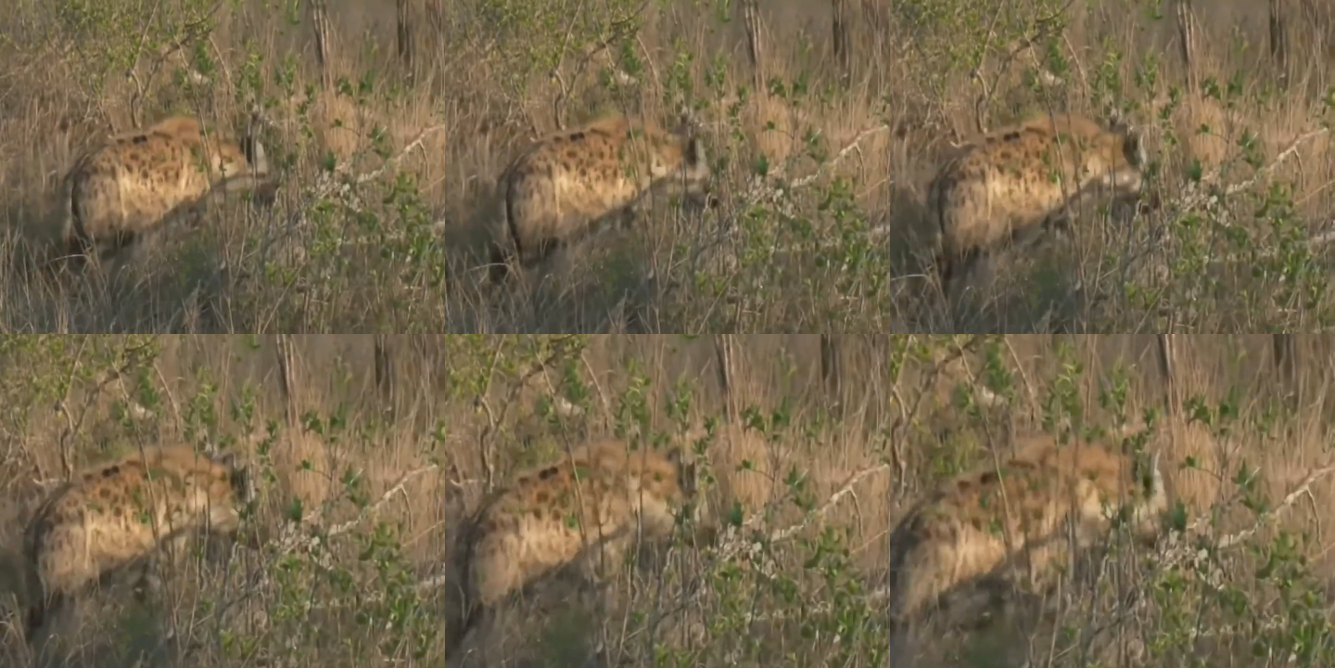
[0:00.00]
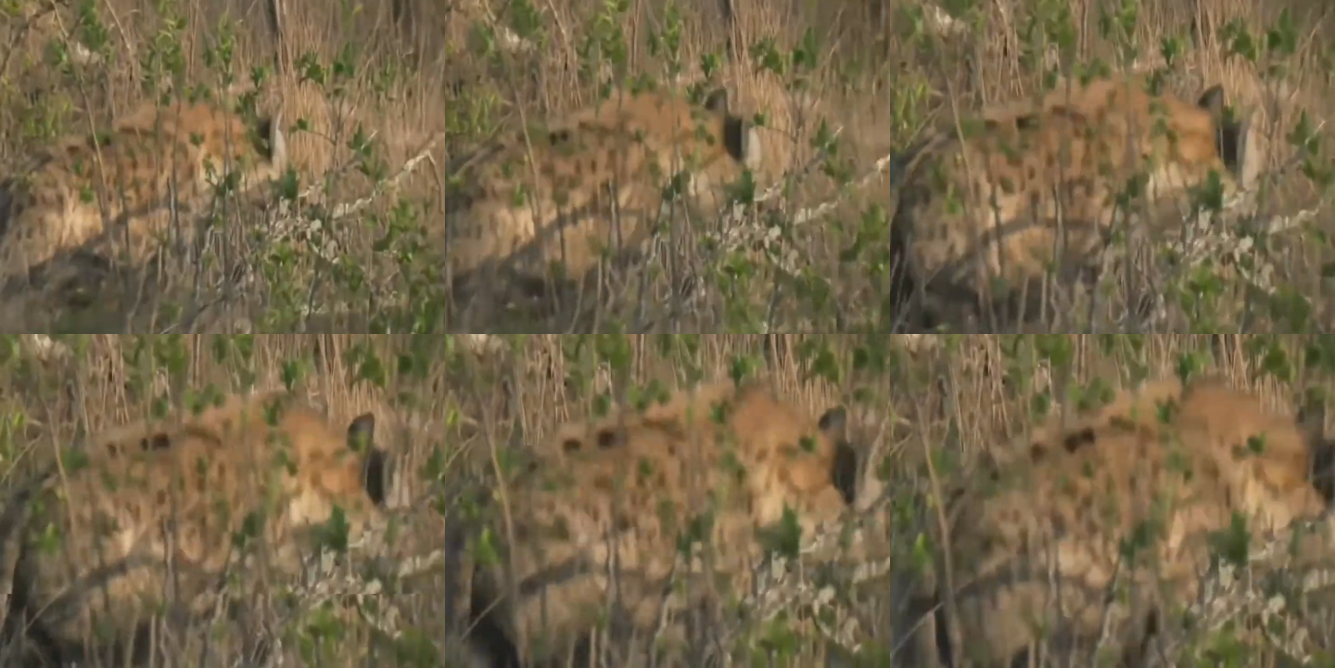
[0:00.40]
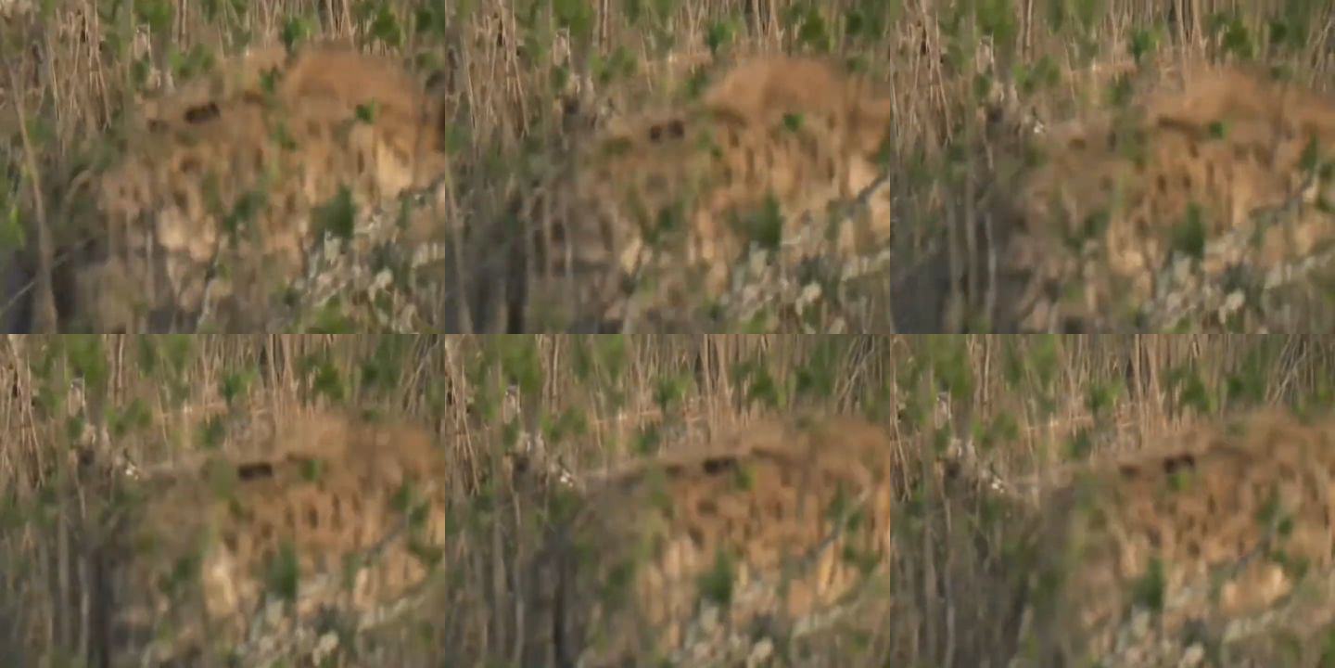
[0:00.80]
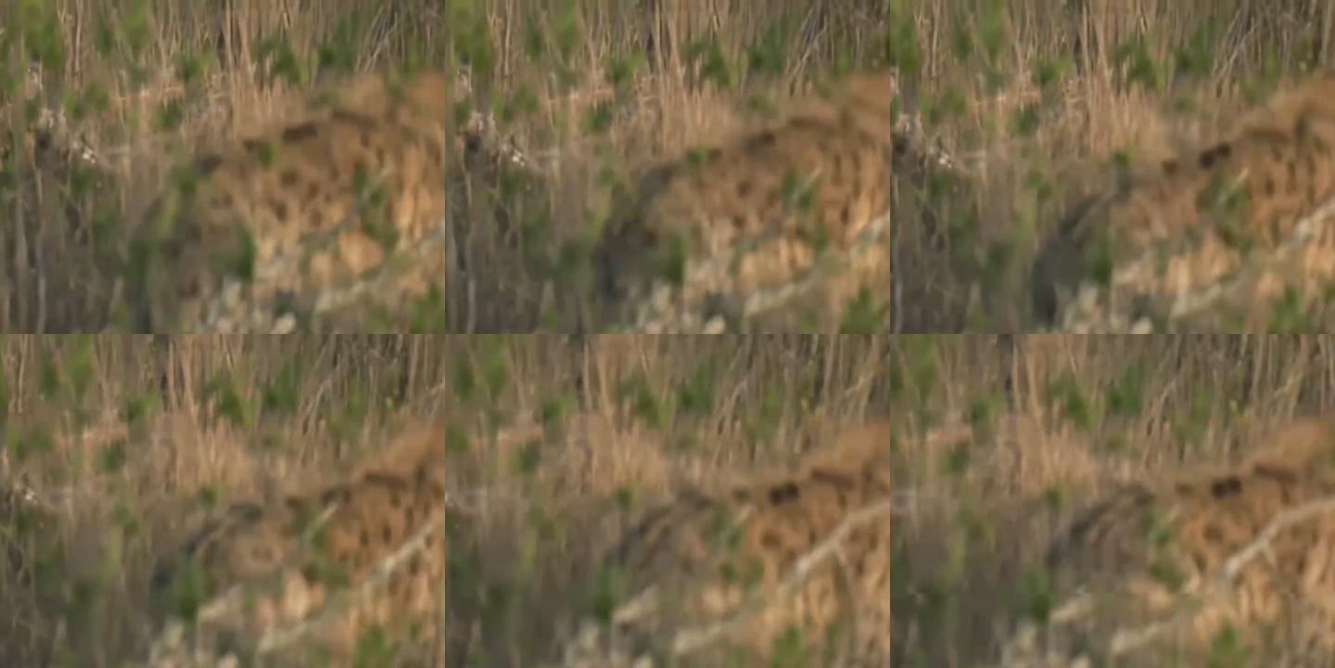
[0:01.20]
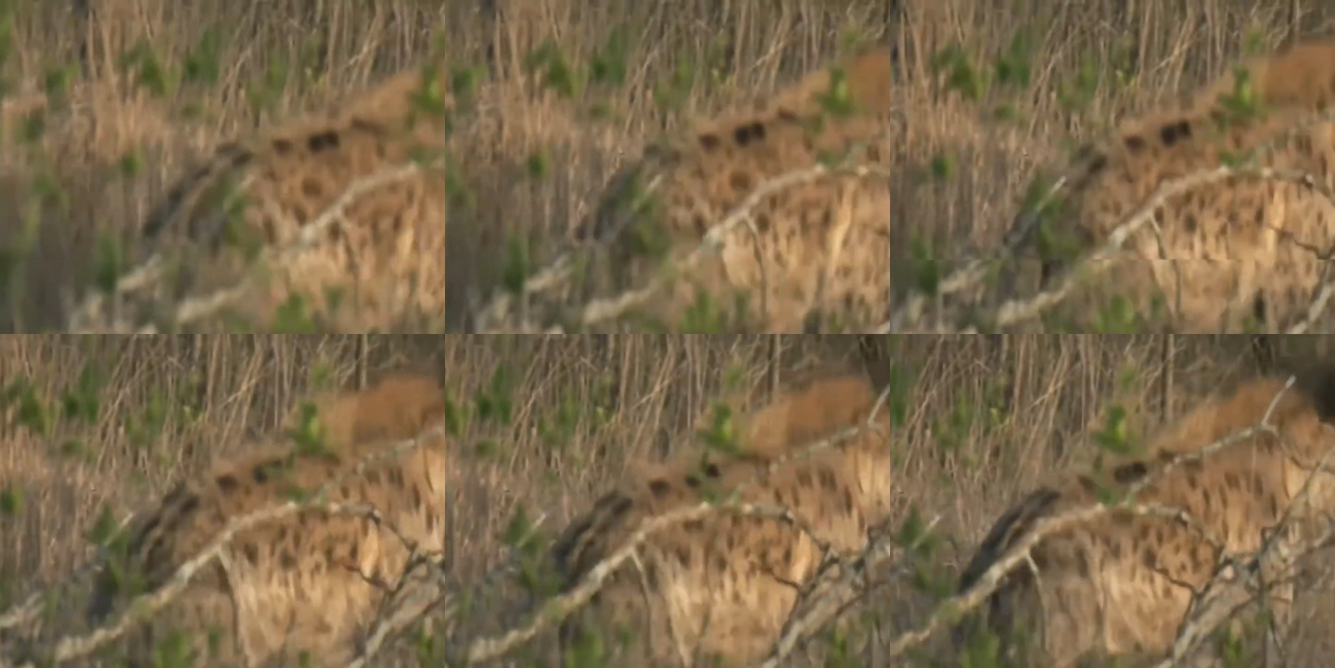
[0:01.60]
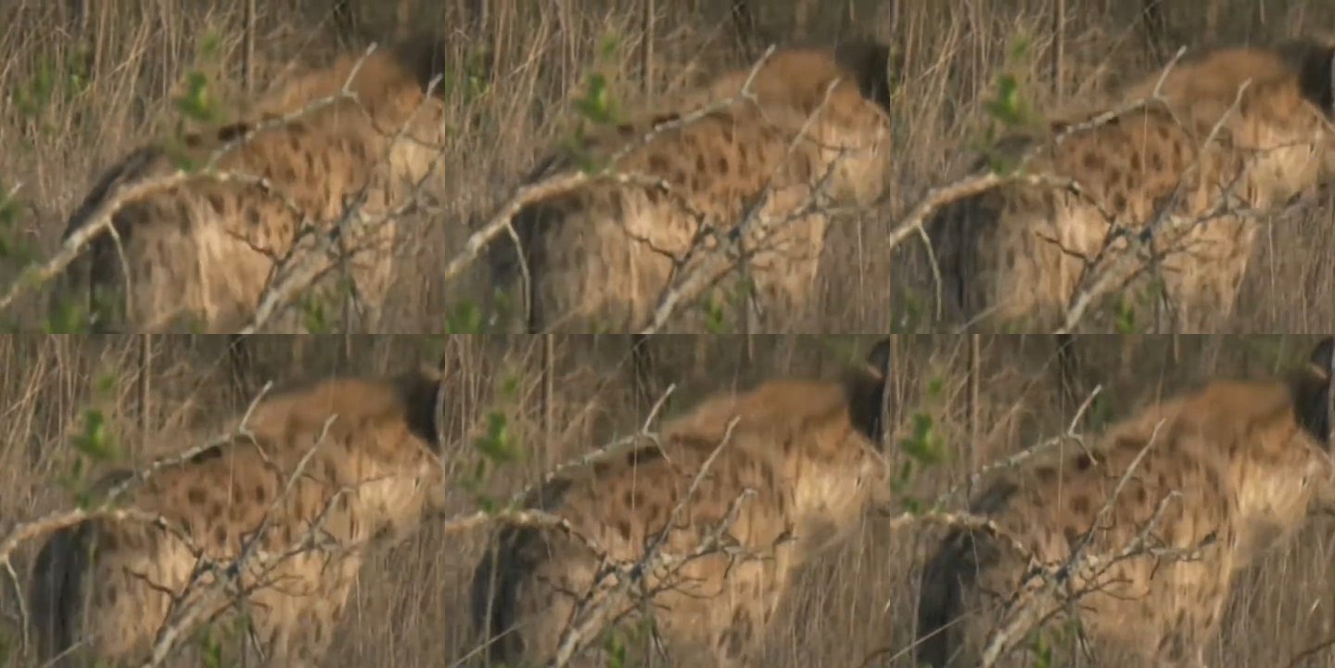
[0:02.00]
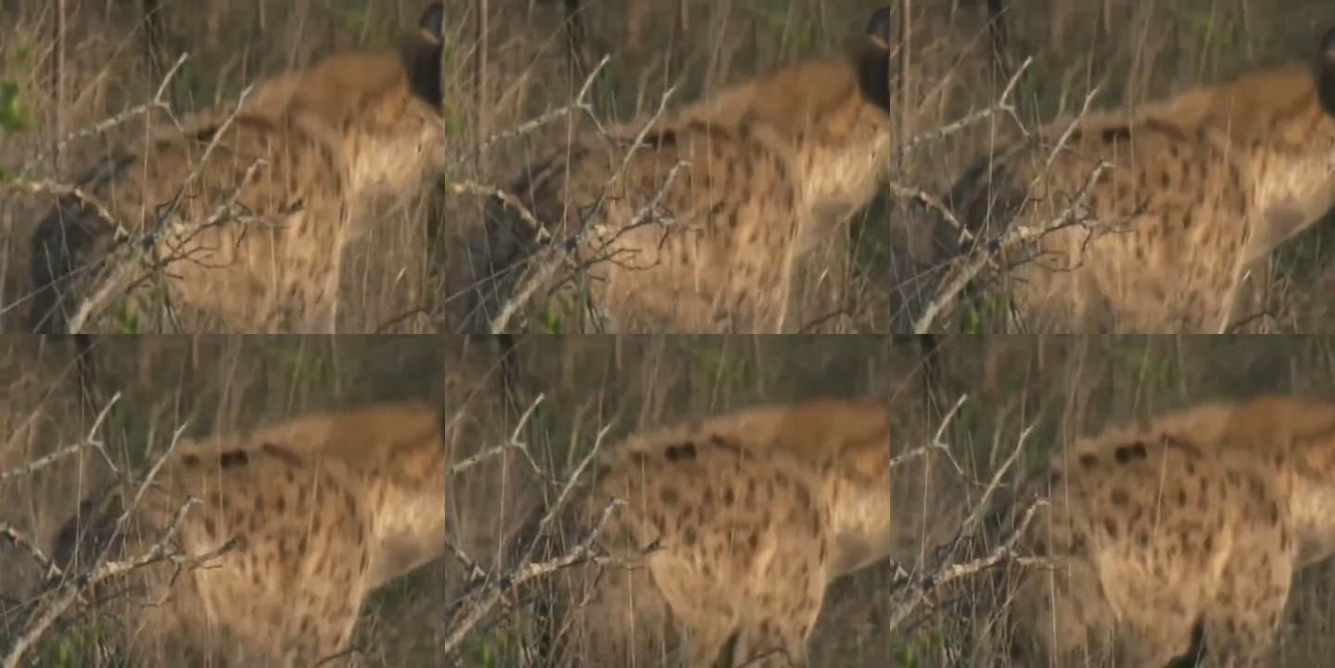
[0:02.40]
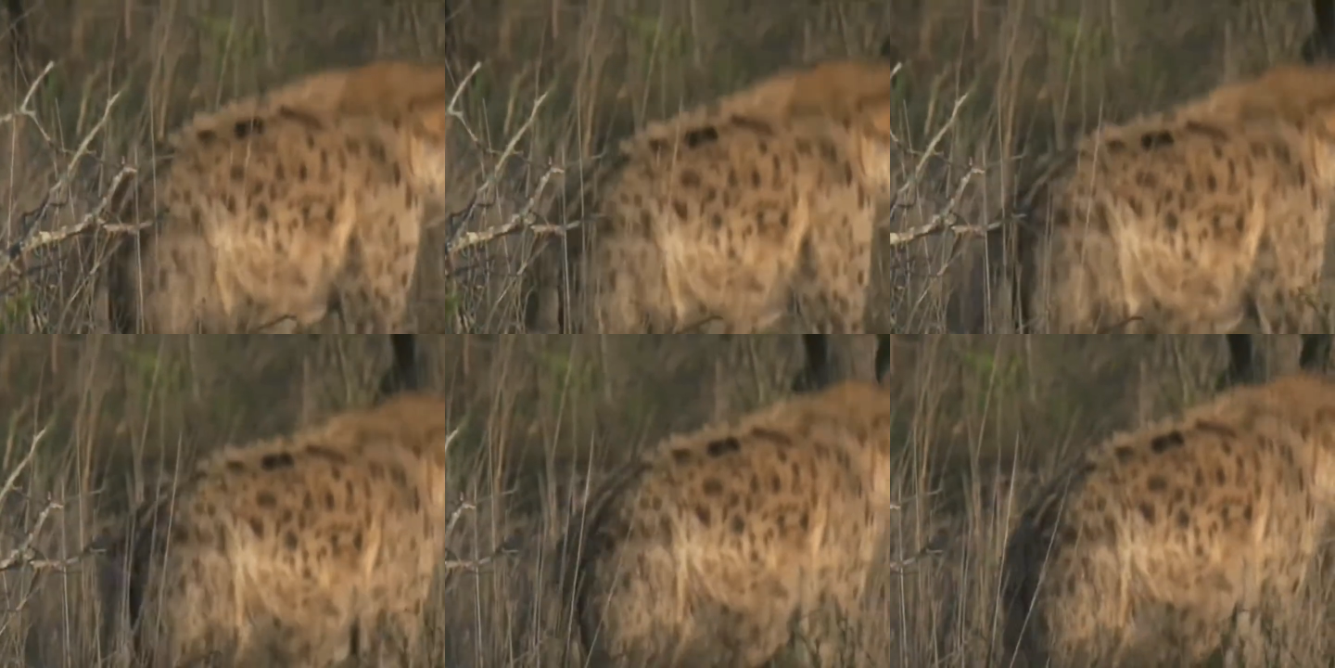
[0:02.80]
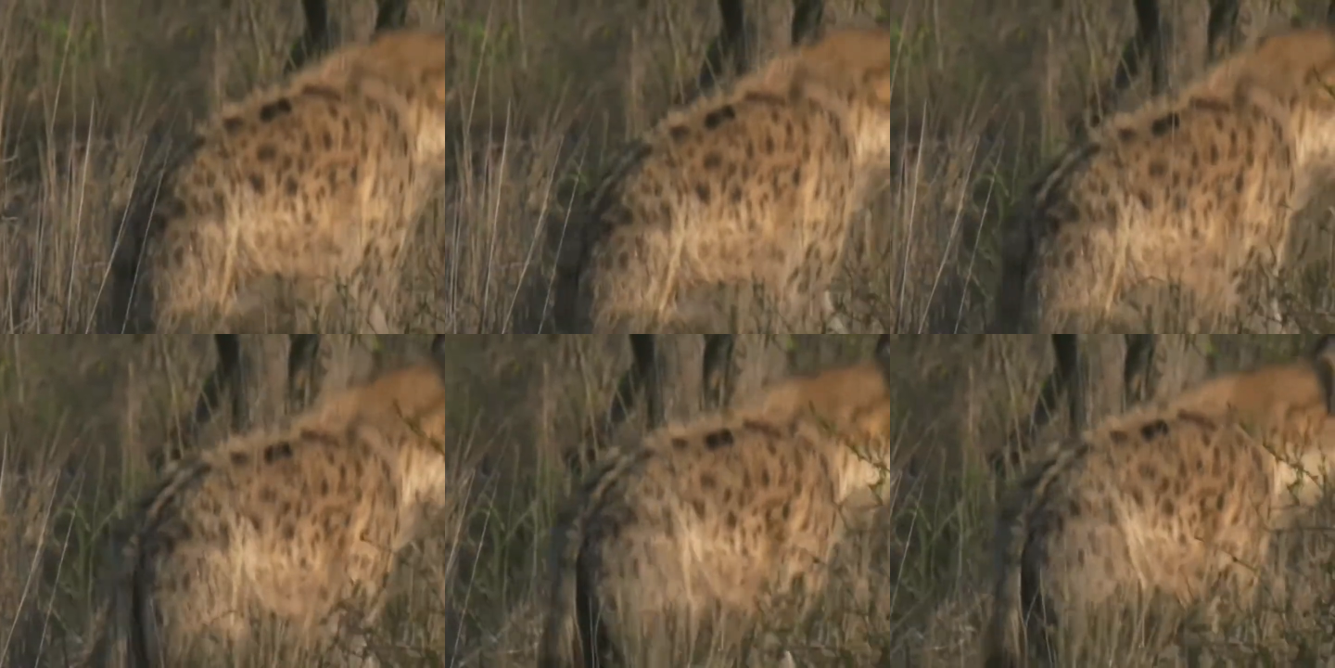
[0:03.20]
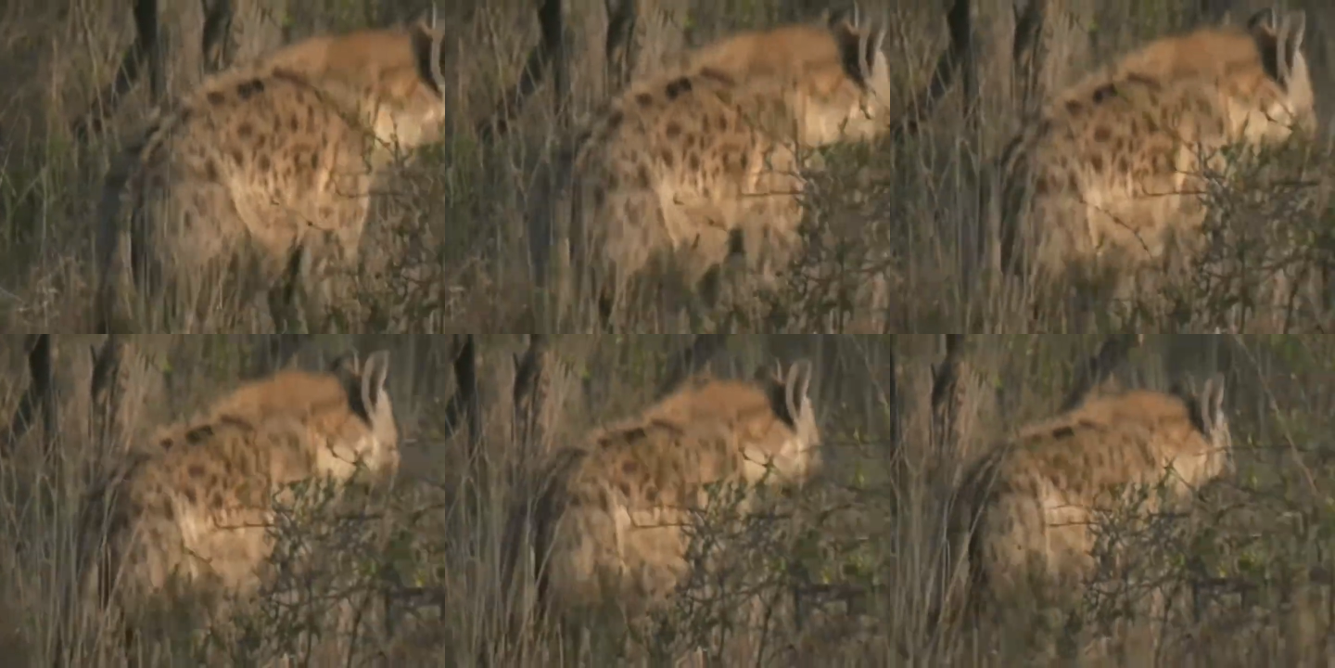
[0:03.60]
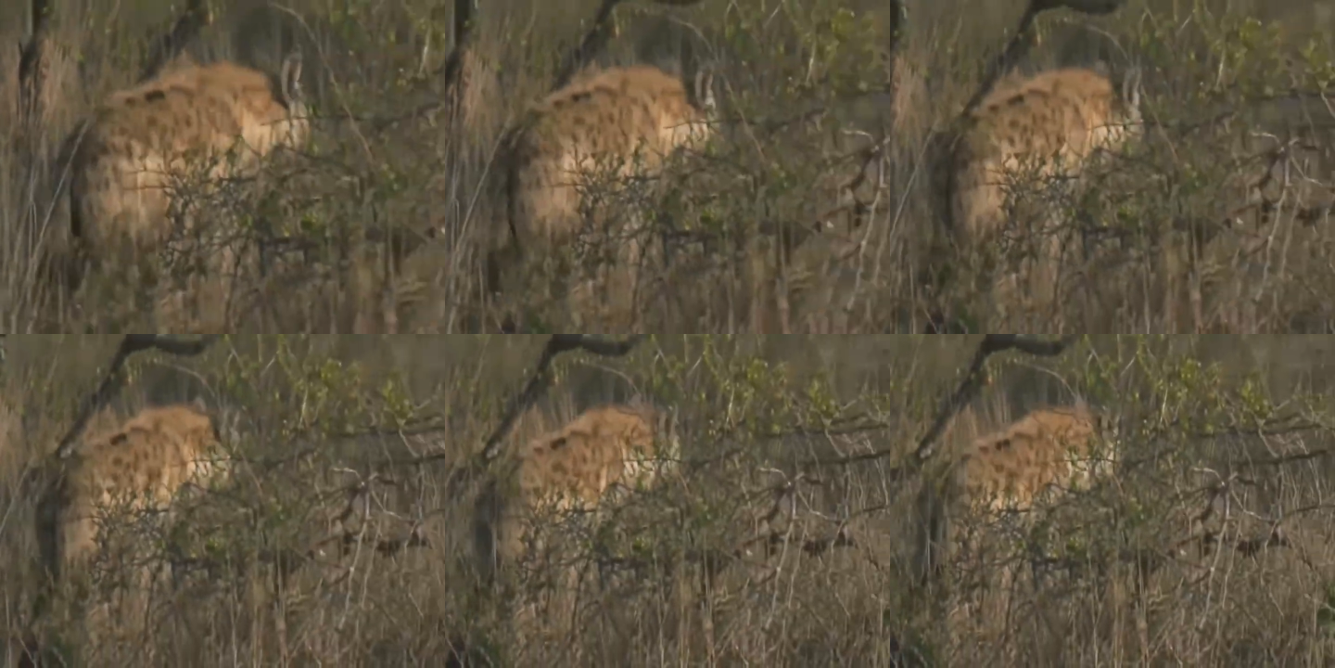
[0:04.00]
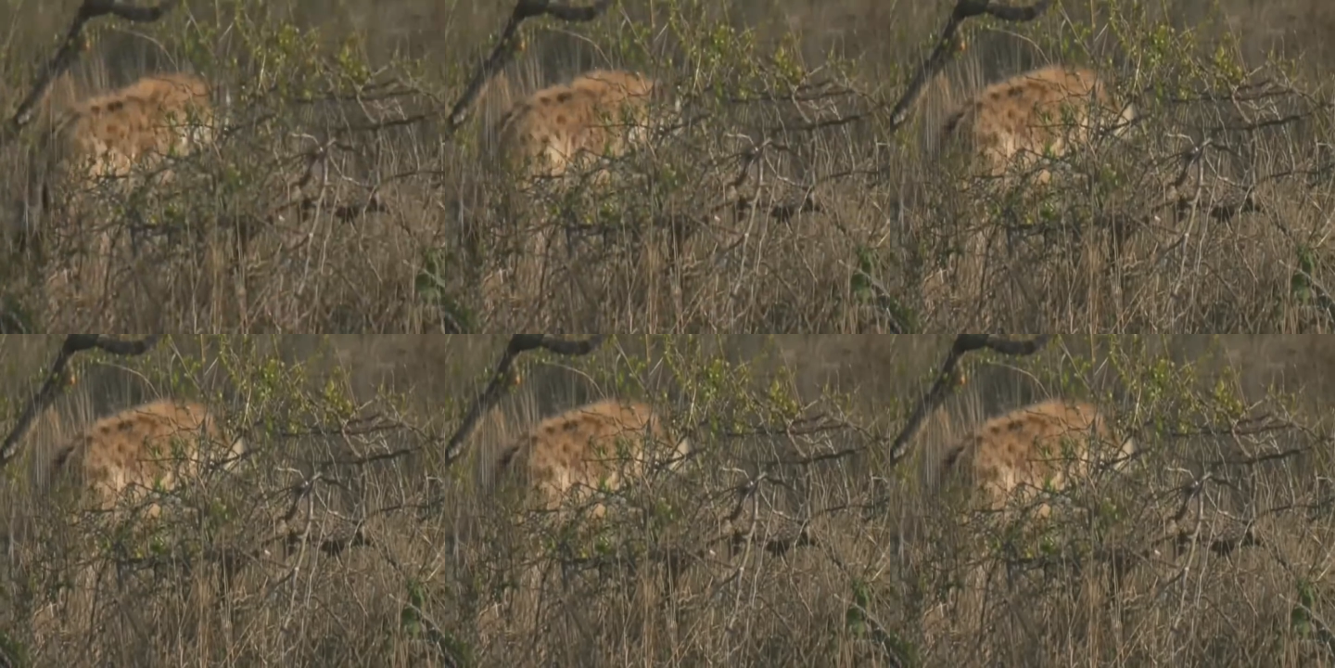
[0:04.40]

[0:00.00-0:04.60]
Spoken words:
No face is visible, so there are no lips to read.